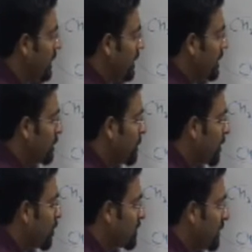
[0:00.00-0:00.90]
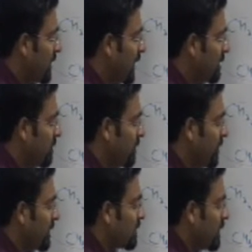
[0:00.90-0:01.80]
Because of inductive effect,
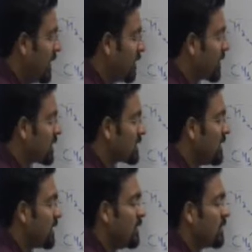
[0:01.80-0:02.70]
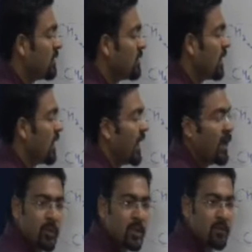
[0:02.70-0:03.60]
it will result in high
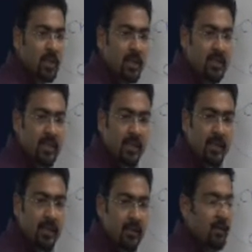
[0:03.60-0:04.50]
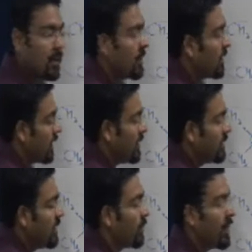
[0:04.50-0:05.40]
positive charge density here, and
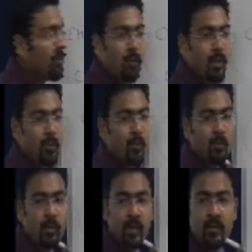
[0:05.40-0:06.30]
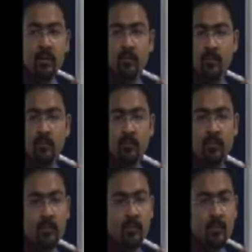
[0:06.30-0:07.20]
thereby we'll be able to apply the
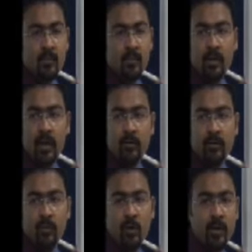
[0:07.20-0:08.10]
hydrogen bonding.